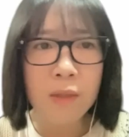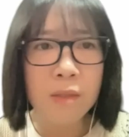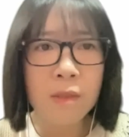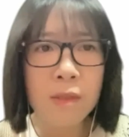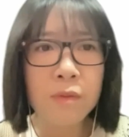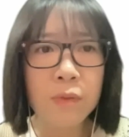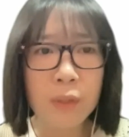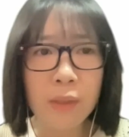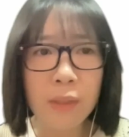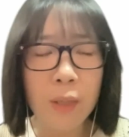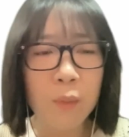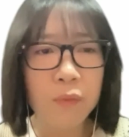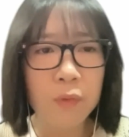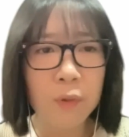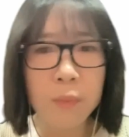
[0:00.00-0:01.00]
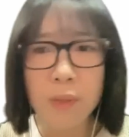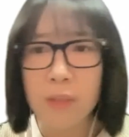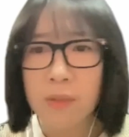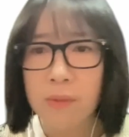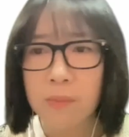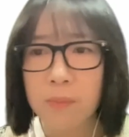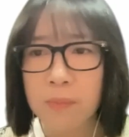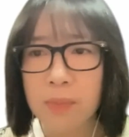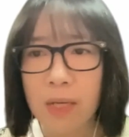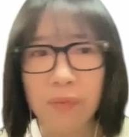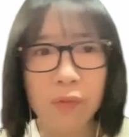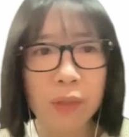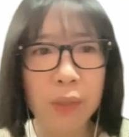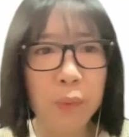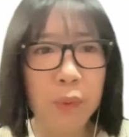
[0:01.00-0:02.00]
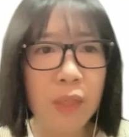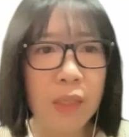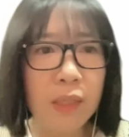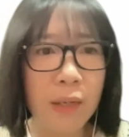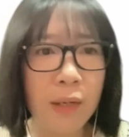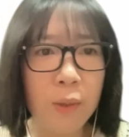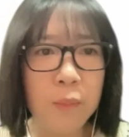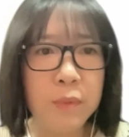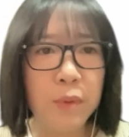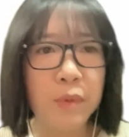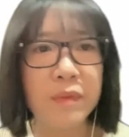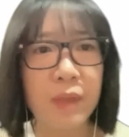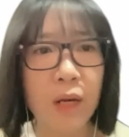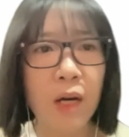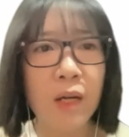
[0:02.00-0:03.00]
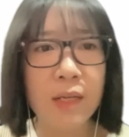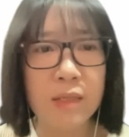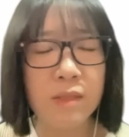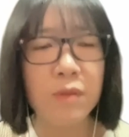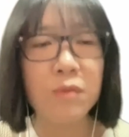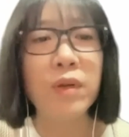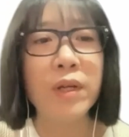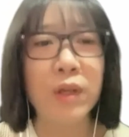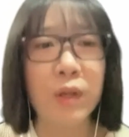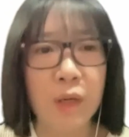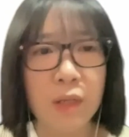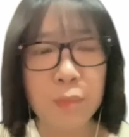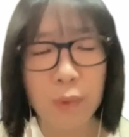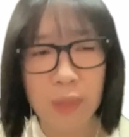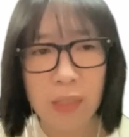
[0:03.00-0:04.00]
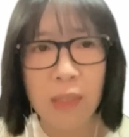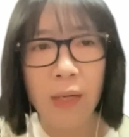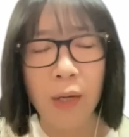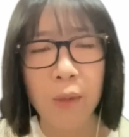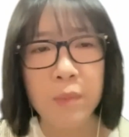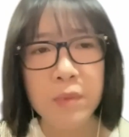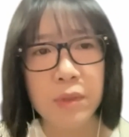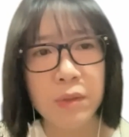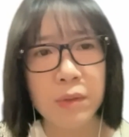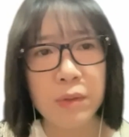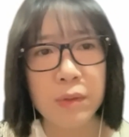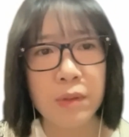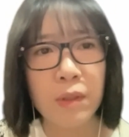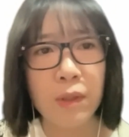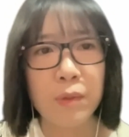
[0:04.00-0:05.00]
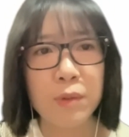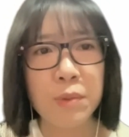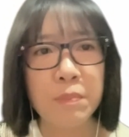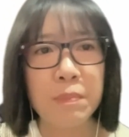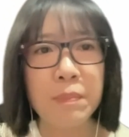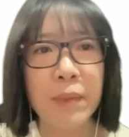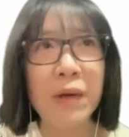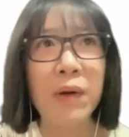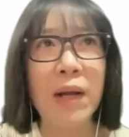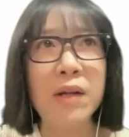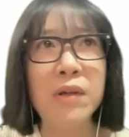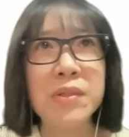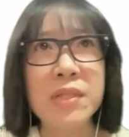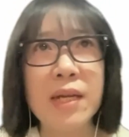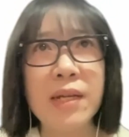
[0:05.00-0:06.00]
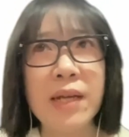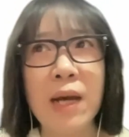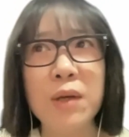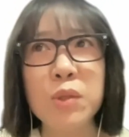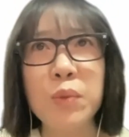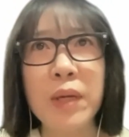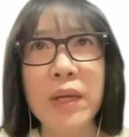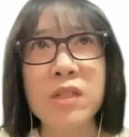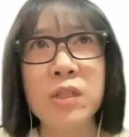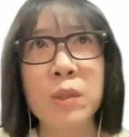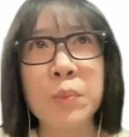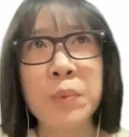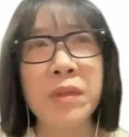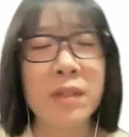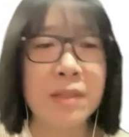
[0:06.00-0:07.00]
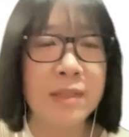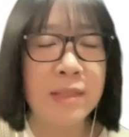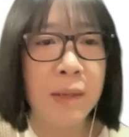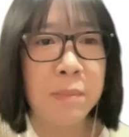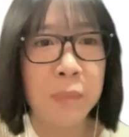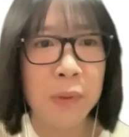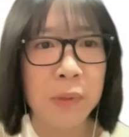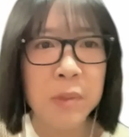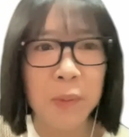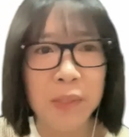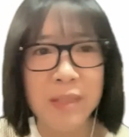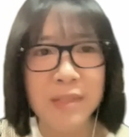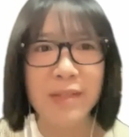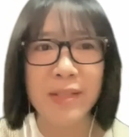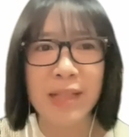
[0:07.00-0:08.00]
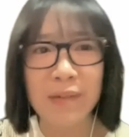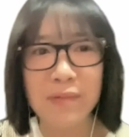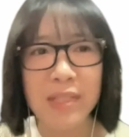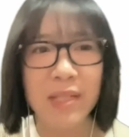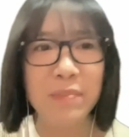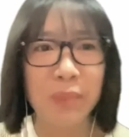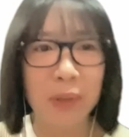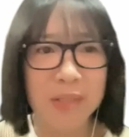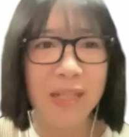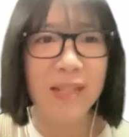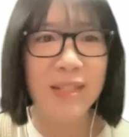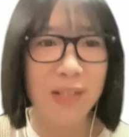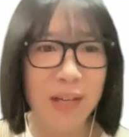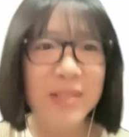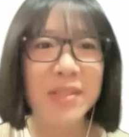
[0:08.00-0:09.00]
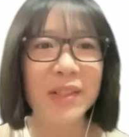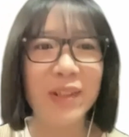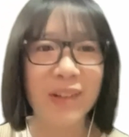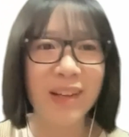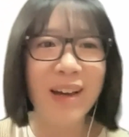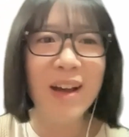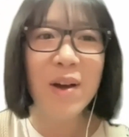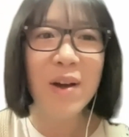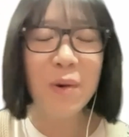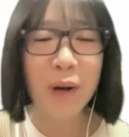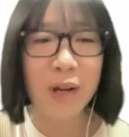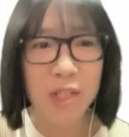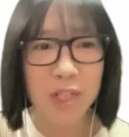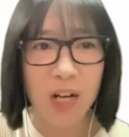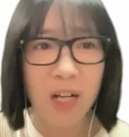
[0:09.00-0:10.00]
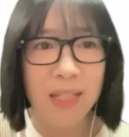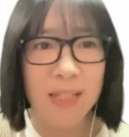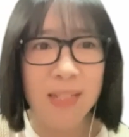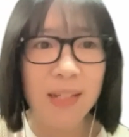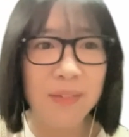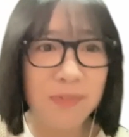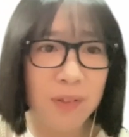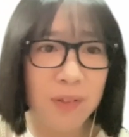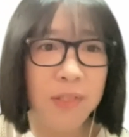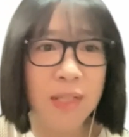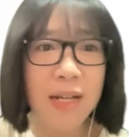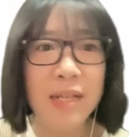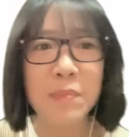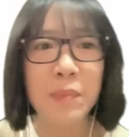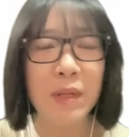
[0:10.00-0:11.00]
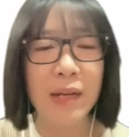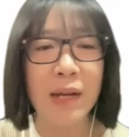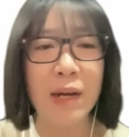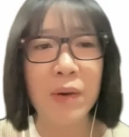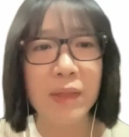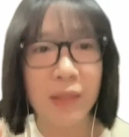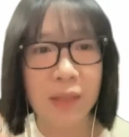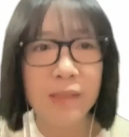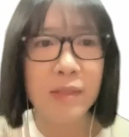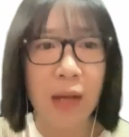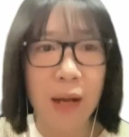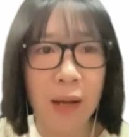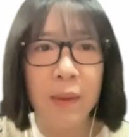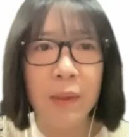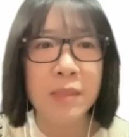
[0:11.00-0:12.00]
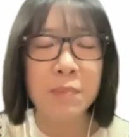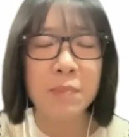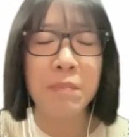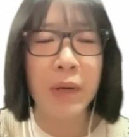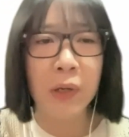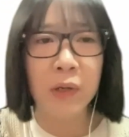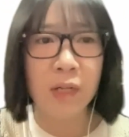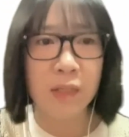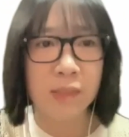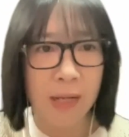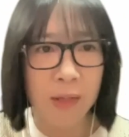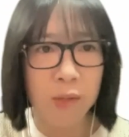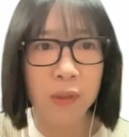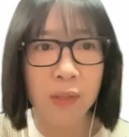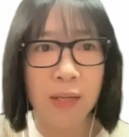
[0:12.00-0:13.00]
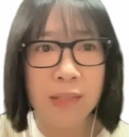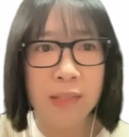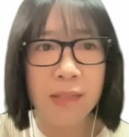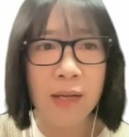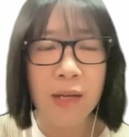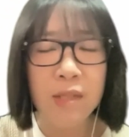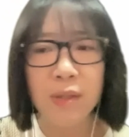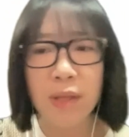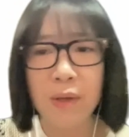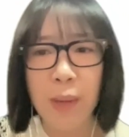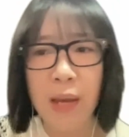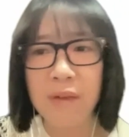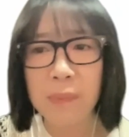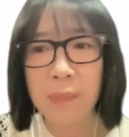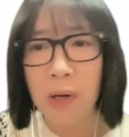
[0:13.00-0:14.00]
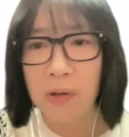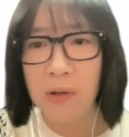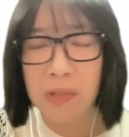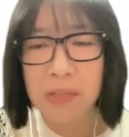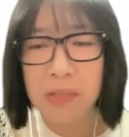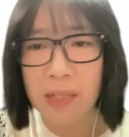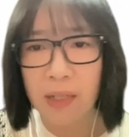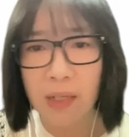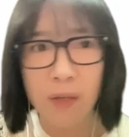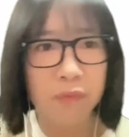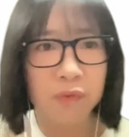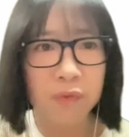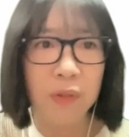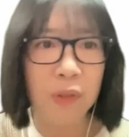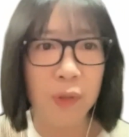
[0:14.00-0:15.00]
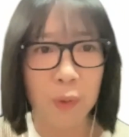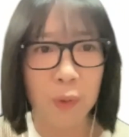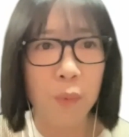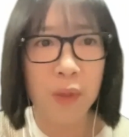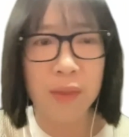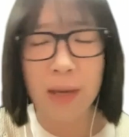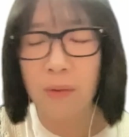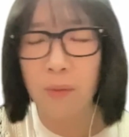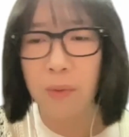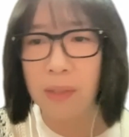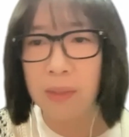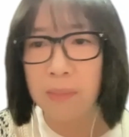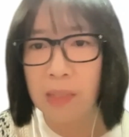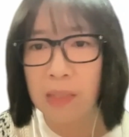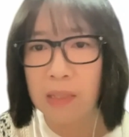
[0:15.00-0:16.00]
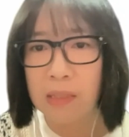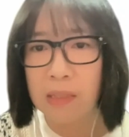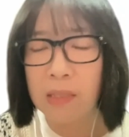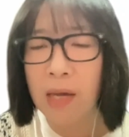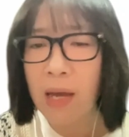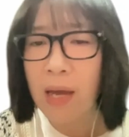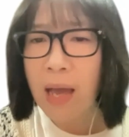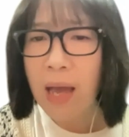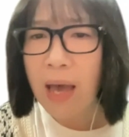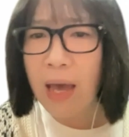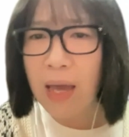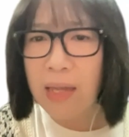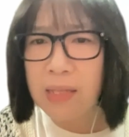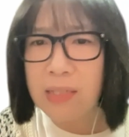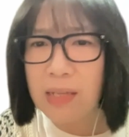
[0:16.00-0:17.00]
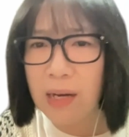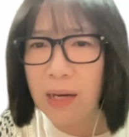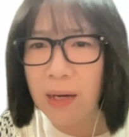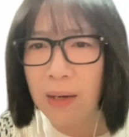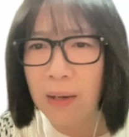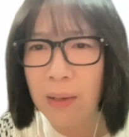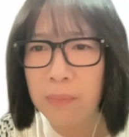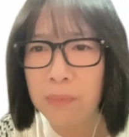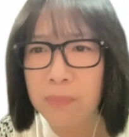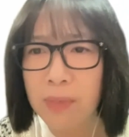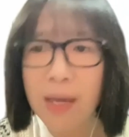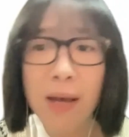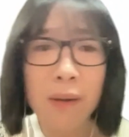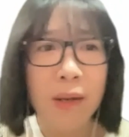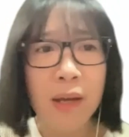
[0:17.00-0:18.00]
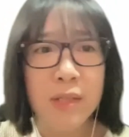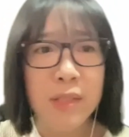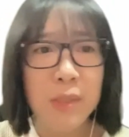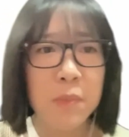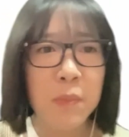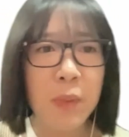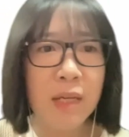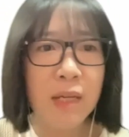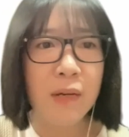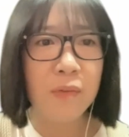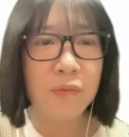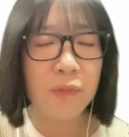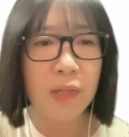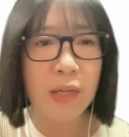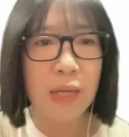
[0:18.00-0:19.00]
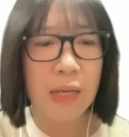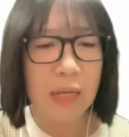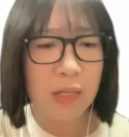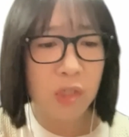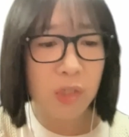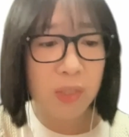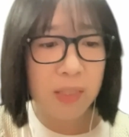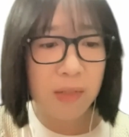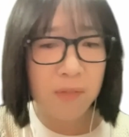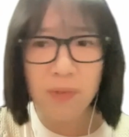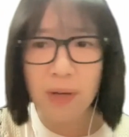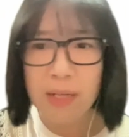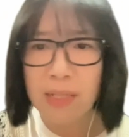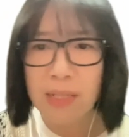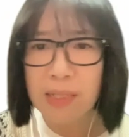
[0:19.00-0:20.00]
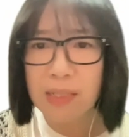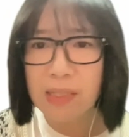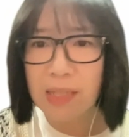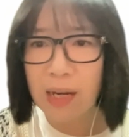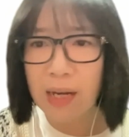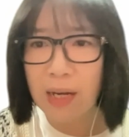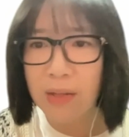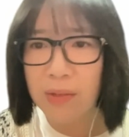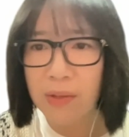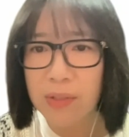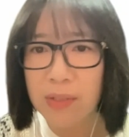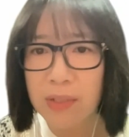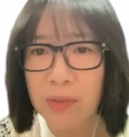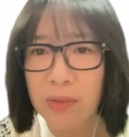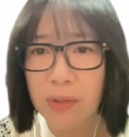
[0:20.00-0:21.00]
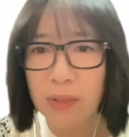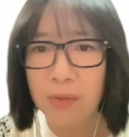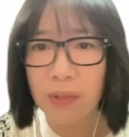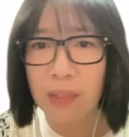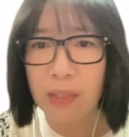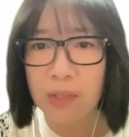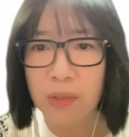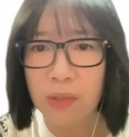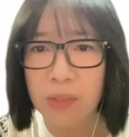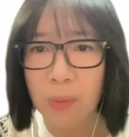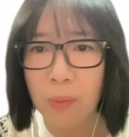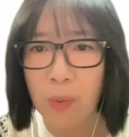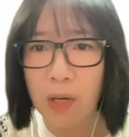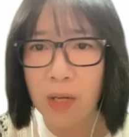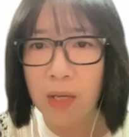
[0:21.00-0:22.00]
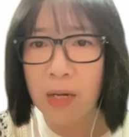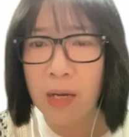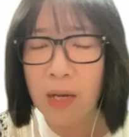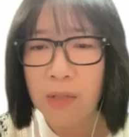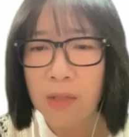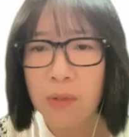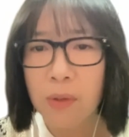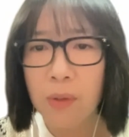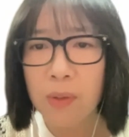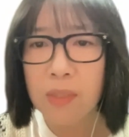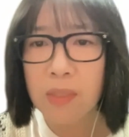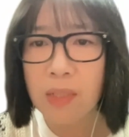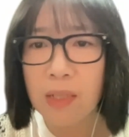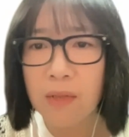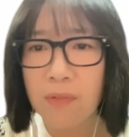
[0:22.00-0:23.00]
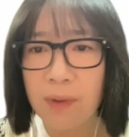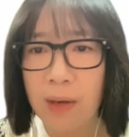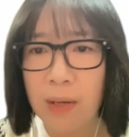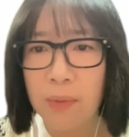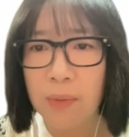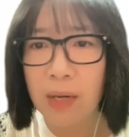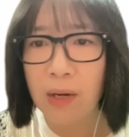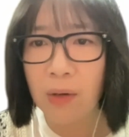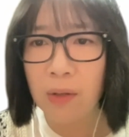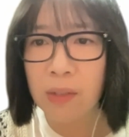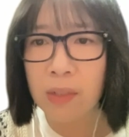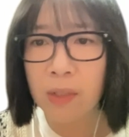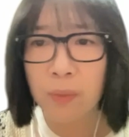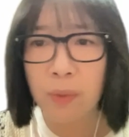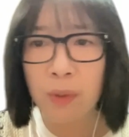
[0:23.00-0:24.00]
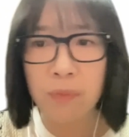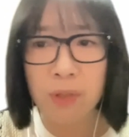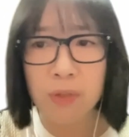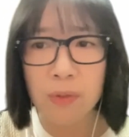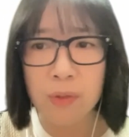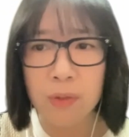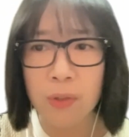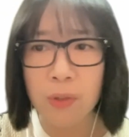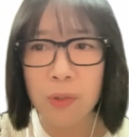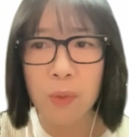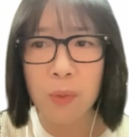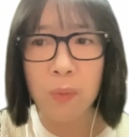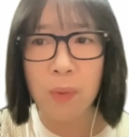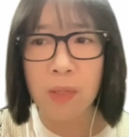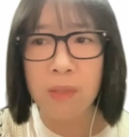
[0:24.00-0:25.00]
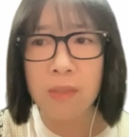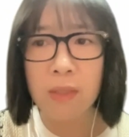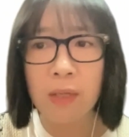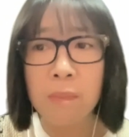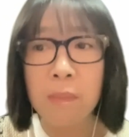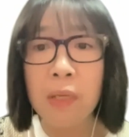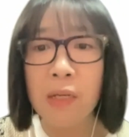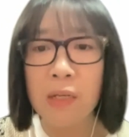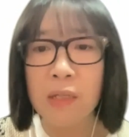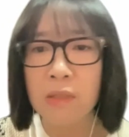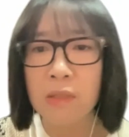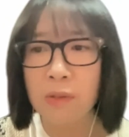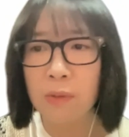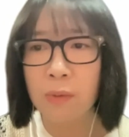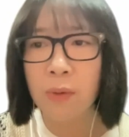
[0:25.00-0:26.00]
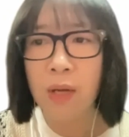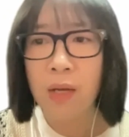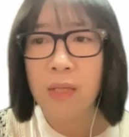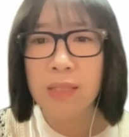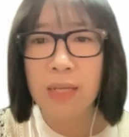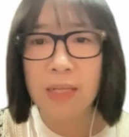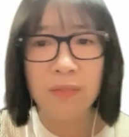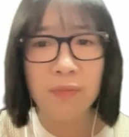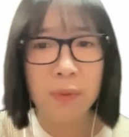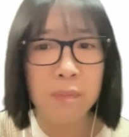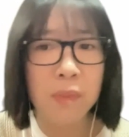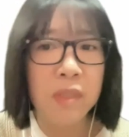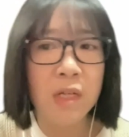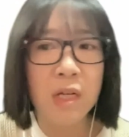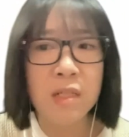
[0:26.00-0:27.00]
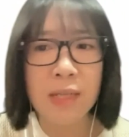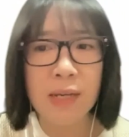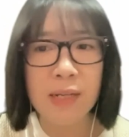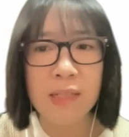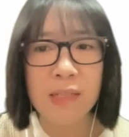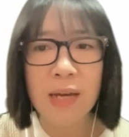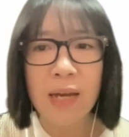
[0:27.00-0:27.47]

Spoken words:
this is really helpful because definitely we need help, sort of the audience, the reader would need help to, to better understand how do we interpret these numbers, because the 17% does look quite shocking at first sight, but now I think it's better contextualized so that we have a better understanding of, what that really means. And yeah, so speaking of interesting findings, there is another really interesting one. So your study found that early career researchers were the ones admitting to scientific misconduct.